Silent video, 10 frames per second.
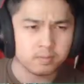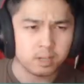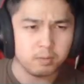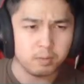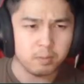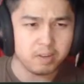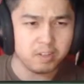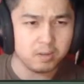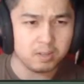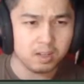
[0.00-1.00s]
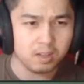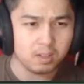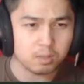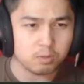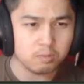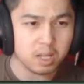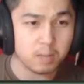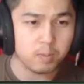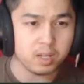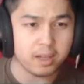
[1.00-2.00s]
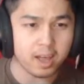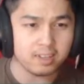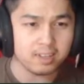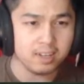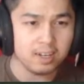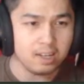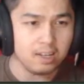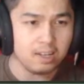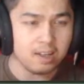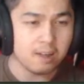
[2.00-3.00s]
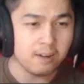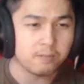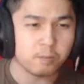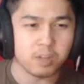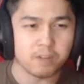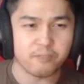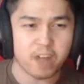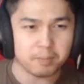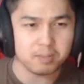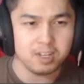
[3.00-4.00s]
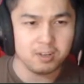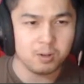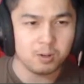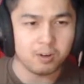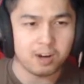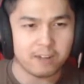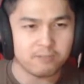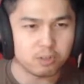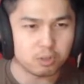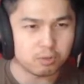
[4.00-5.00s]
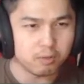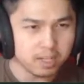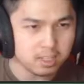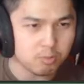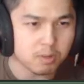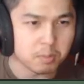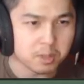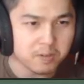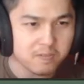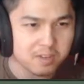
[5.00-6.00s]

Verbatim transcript: Women using this room can be alienated from their family or have traits removed.